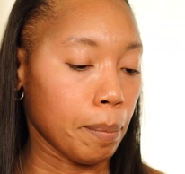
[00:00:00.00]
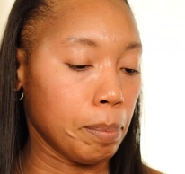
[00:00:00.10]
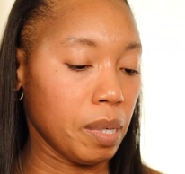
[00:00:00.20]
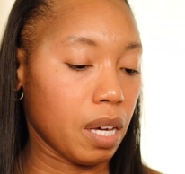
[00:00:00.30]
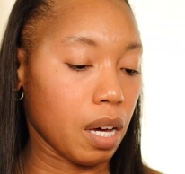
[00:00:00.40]

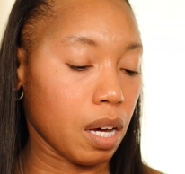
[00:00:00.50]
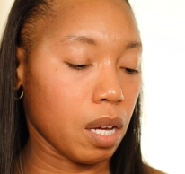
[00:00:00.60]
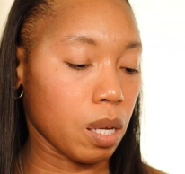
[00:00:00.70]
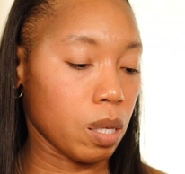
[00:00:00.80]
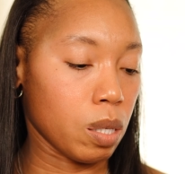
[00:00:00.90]

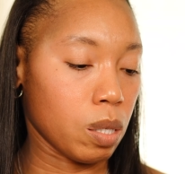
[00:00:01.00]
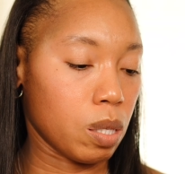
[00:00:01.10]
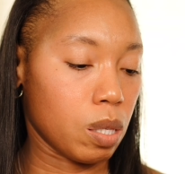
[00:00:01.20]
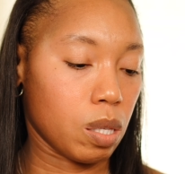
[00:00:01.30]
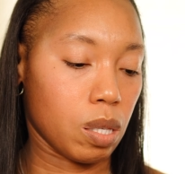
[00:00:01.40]

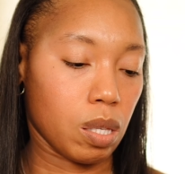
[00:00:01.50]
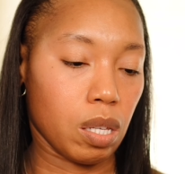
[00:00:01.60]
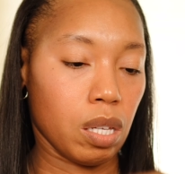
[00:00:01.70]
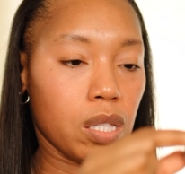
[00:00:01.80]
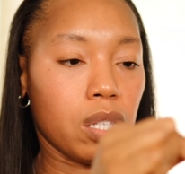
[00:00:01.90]
because
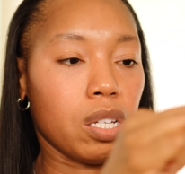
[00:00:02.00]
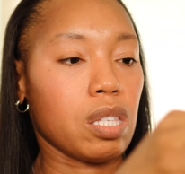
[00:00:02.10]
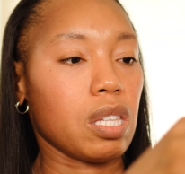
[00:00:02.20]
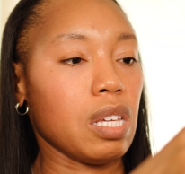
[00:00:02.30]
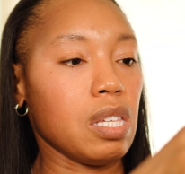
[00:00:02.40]
it's
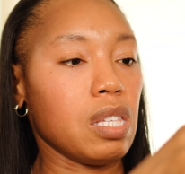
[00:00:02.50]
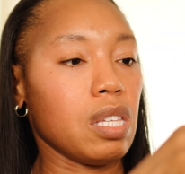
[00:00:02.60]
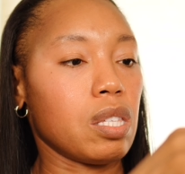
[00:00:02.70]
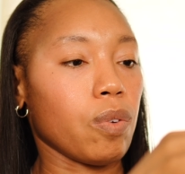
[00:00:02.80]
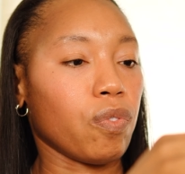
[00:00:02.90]
just
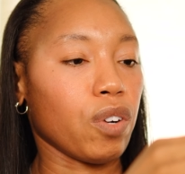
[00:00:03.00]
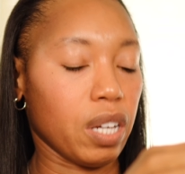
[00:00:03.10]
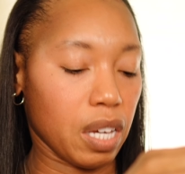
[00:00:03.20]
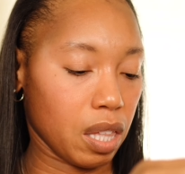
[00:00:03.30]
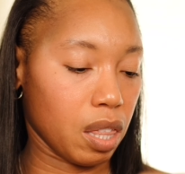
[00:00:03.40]
easy to
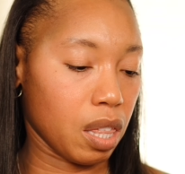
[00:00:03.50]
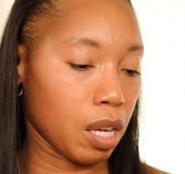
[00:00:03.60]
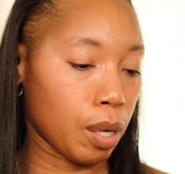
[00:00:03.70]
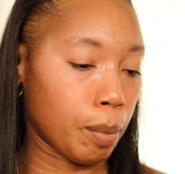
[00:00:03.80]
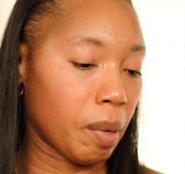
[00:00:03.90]
forget
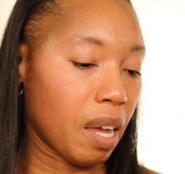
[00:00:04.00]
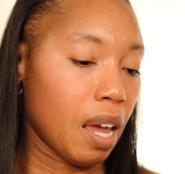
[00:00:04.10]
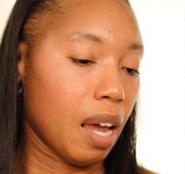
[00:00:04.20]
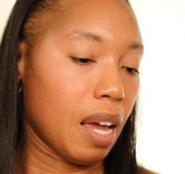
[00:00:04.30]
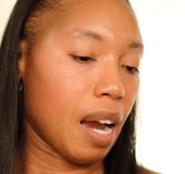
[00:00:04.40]
them
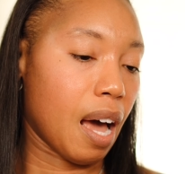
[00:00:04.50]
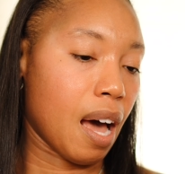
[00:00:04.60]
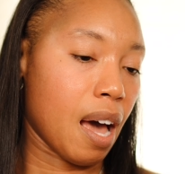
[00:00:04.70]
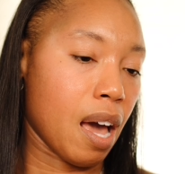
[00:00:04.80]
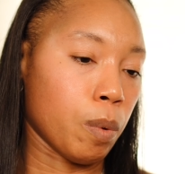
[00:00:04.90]
and
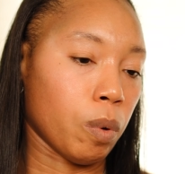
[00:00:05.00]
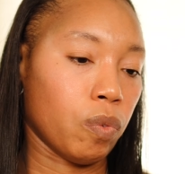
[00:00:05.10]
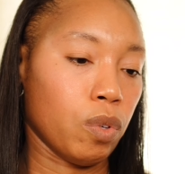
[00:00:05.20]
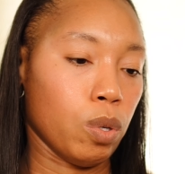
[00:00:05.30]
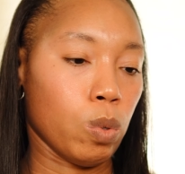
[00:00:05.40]
I
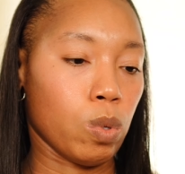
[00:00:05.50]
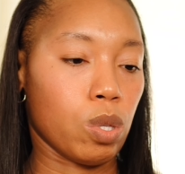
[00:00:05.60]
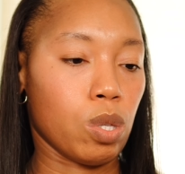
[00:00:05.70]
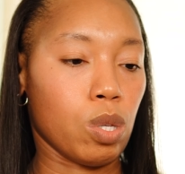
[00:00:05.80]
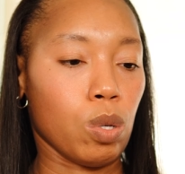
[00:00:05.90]

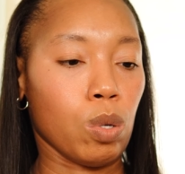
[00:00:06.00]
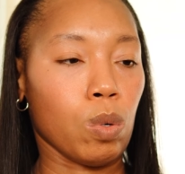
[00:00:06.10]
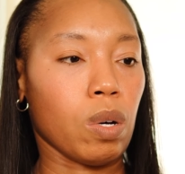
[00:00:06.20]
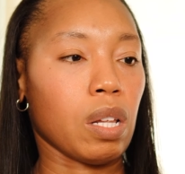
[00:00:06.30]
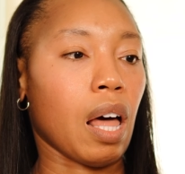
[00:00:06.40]
refuse to
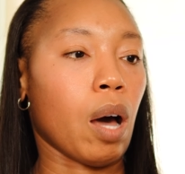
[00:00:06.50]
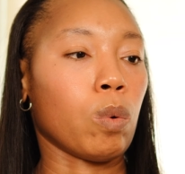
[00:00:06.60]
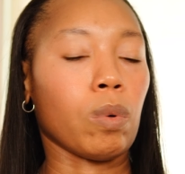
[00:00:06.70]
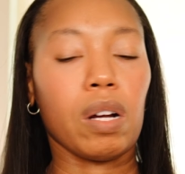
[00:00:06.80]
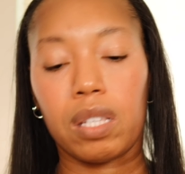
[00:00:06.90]

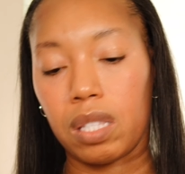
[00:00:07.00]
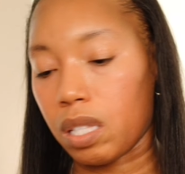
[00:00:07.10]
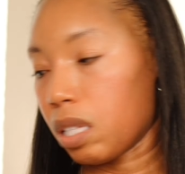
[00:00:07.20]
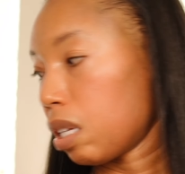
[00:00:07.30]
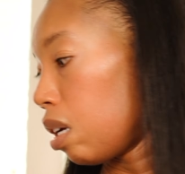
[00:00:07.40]
allow rust
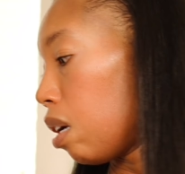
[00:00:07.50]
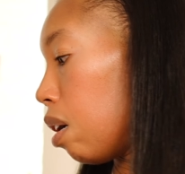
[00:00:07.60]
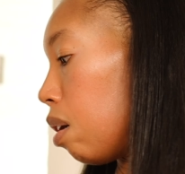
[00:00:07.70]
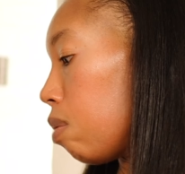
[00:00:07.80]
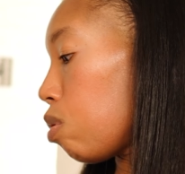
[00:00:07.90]

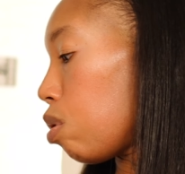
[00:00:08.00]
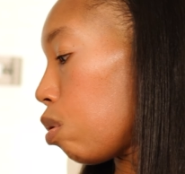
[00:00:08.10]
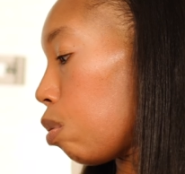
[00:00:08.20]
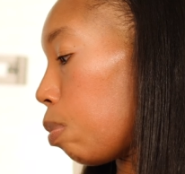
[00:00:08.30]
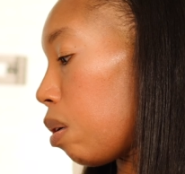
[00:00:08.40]

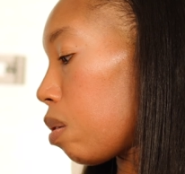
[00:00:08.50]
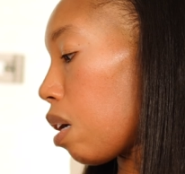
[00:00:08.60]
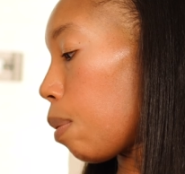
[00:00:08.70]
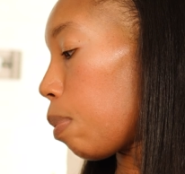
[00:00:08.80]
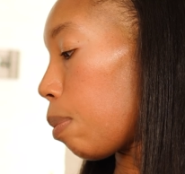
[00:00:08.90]
to build
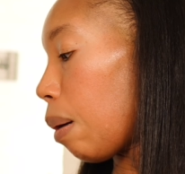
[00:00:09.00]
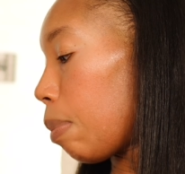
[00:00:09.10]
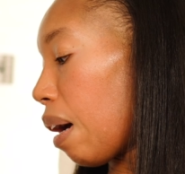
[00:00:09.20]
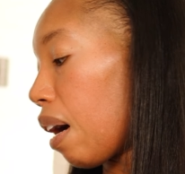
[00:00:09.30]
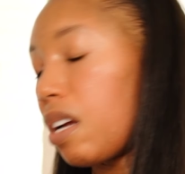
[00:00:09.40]
up on my
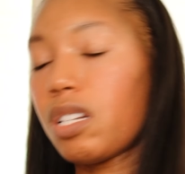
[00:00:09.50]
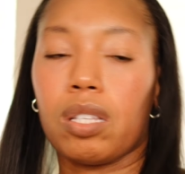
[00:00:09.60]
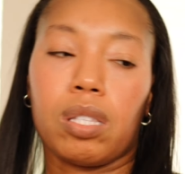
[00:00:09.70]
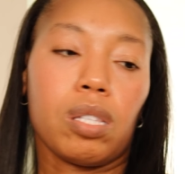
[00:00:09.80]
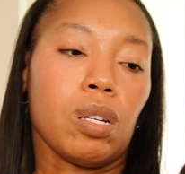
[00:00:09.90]
bag. I
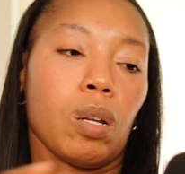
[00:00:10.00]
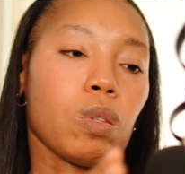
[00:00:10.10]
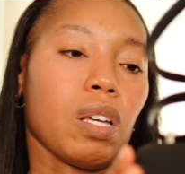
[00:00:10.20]
just, no